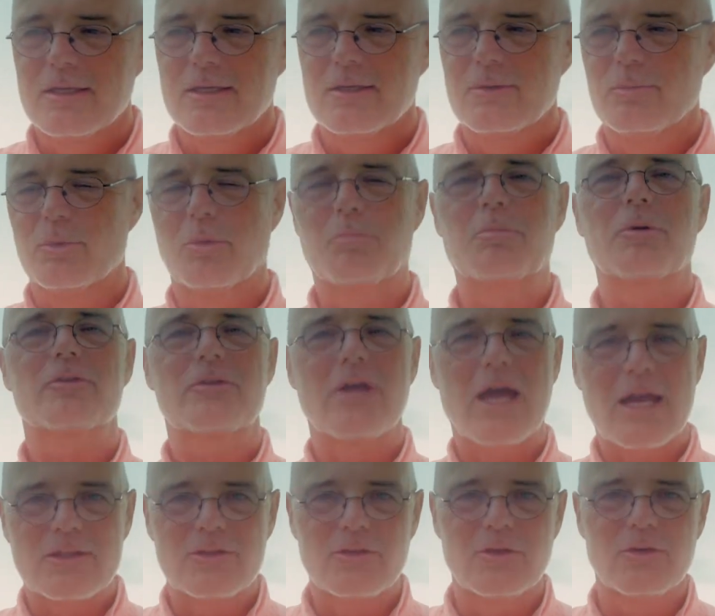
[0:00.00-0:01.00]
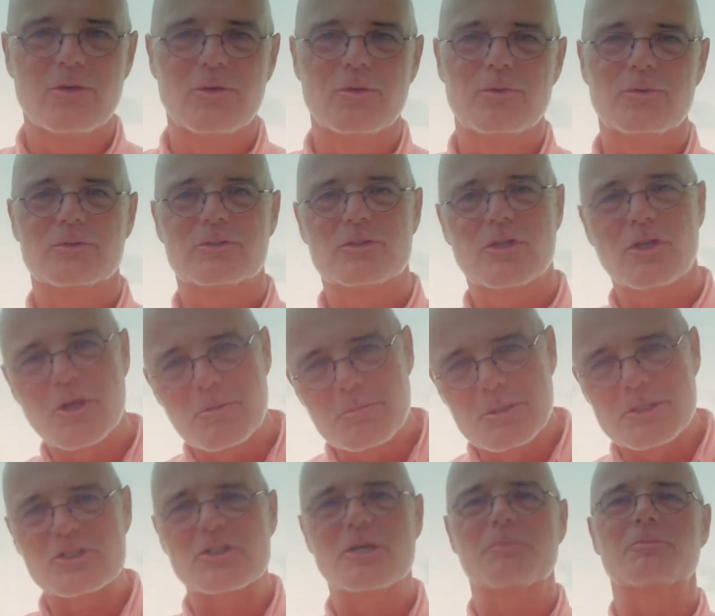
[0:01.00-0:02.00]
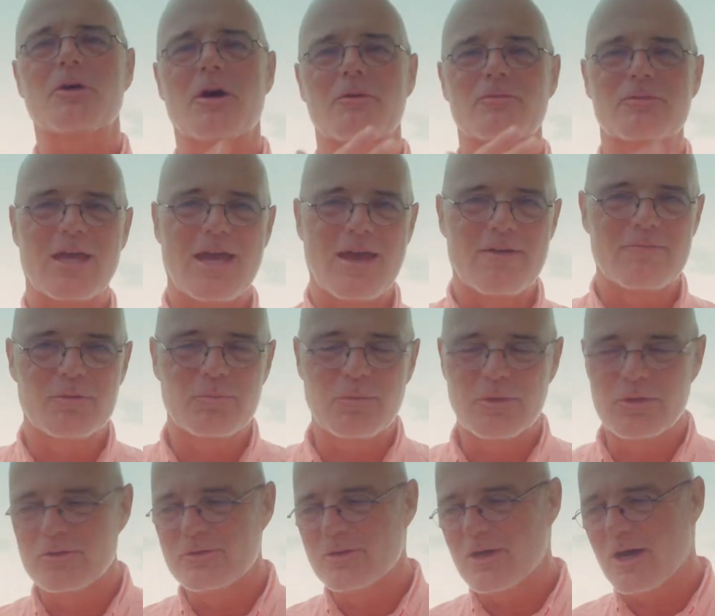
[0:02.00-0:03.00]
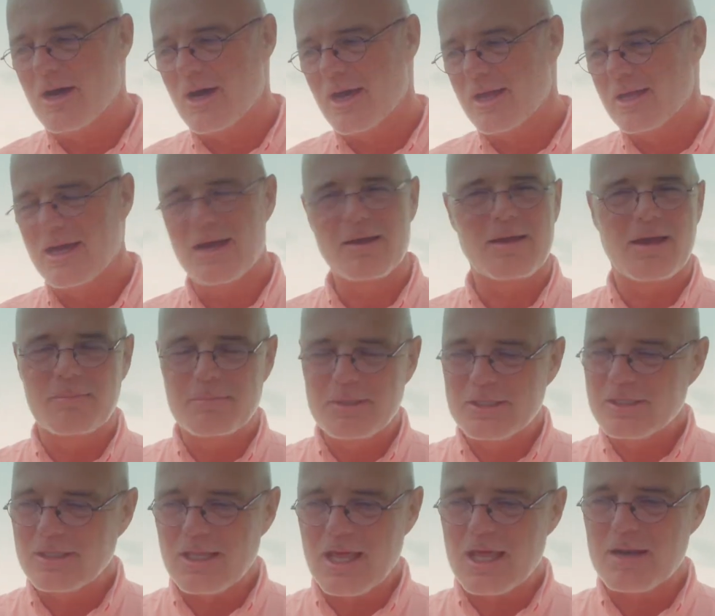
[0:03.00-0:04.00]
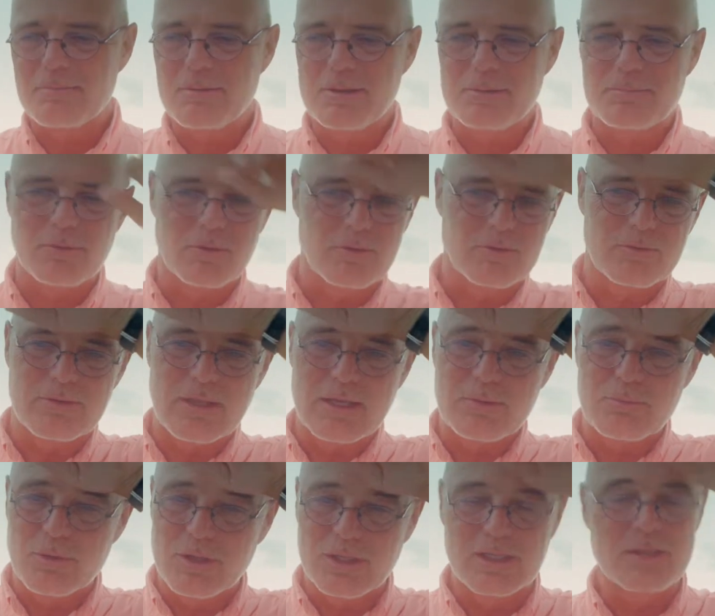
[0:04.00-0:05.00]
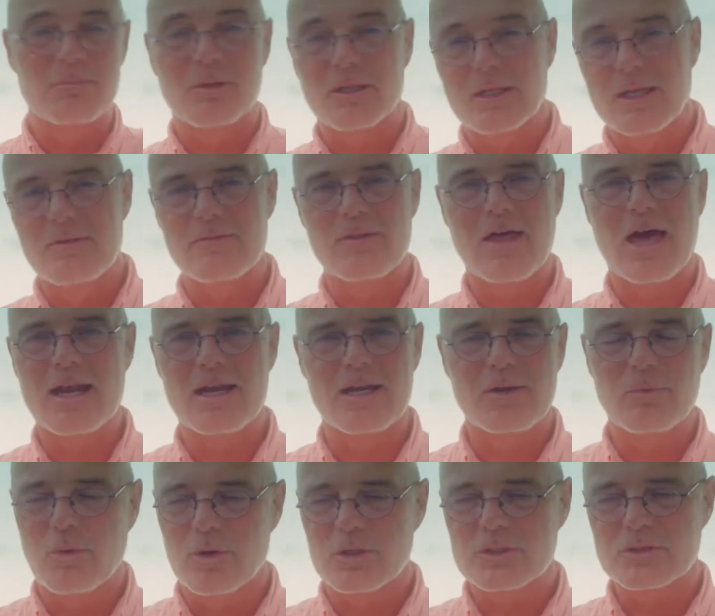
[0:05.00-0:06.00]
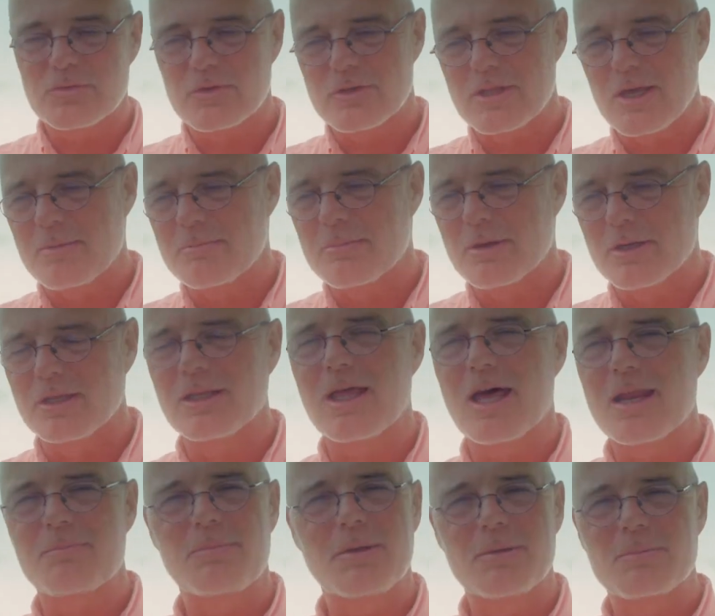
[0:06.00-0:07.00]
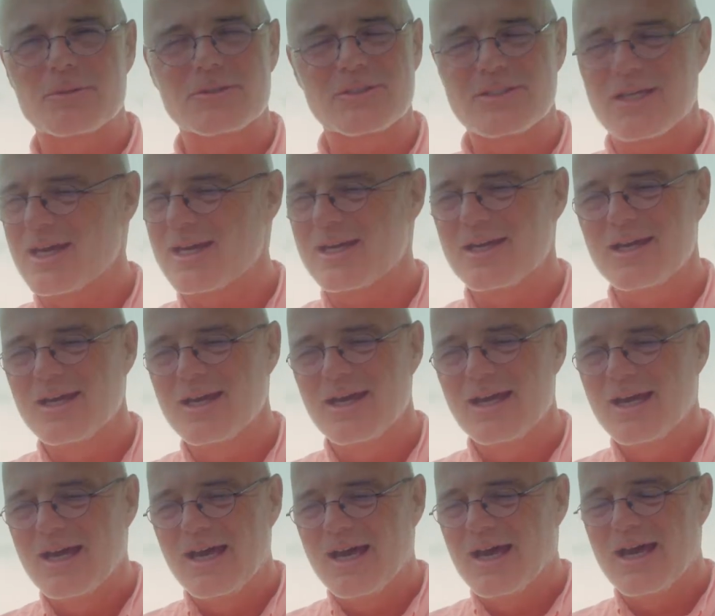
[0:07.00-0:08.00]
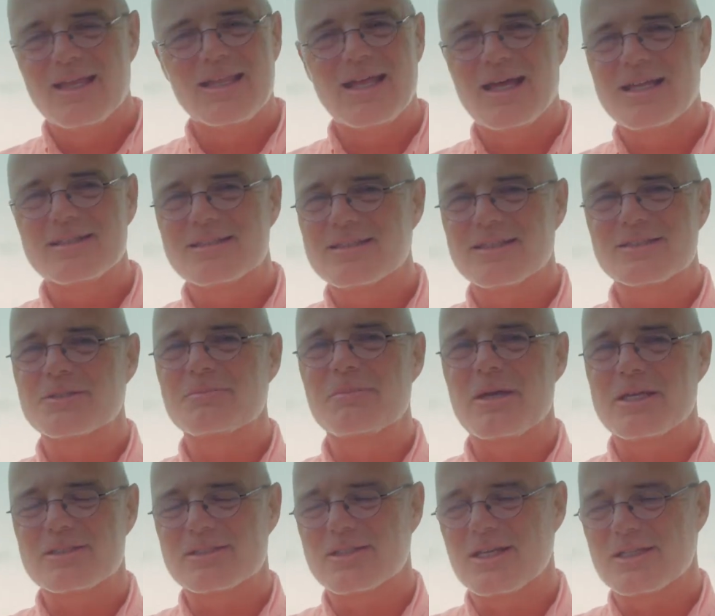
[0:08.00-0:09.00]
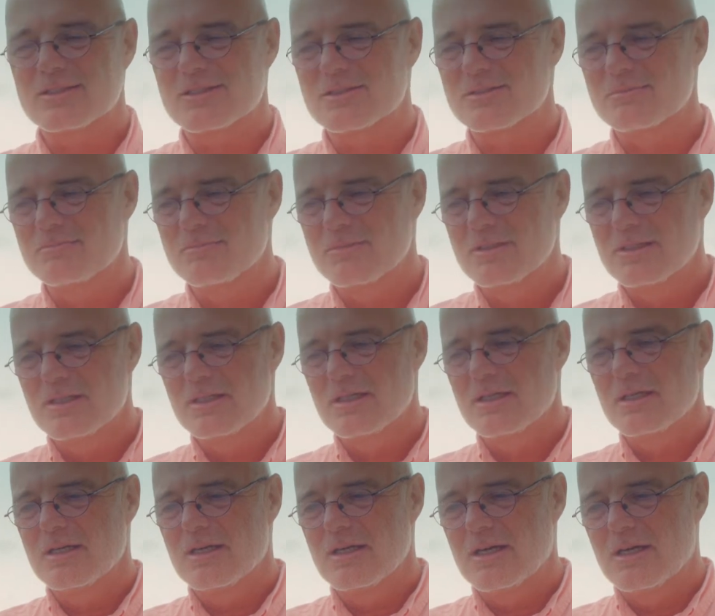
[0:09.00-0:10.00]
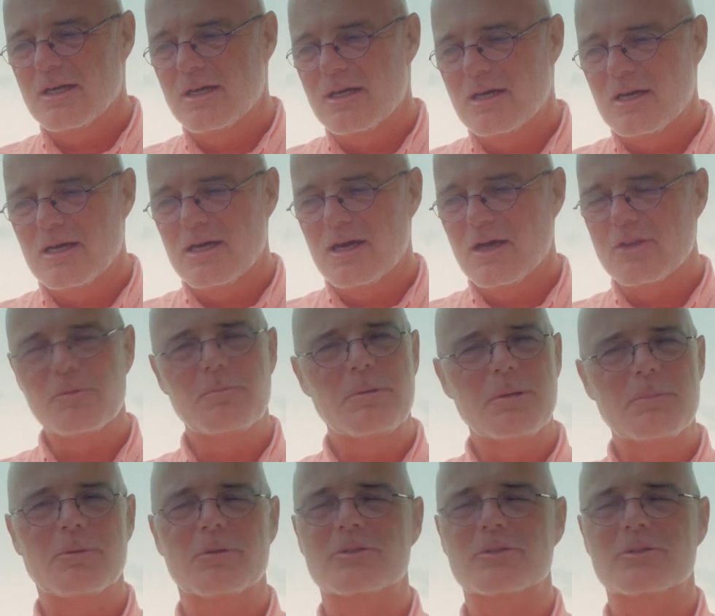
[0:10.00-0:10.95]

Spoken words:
we'll protect you so you can be shipped off to heaven when you die. I mean, a lot of people, they really believe that and it works for them, but a lot of people say, that doesn't make sense. Other people are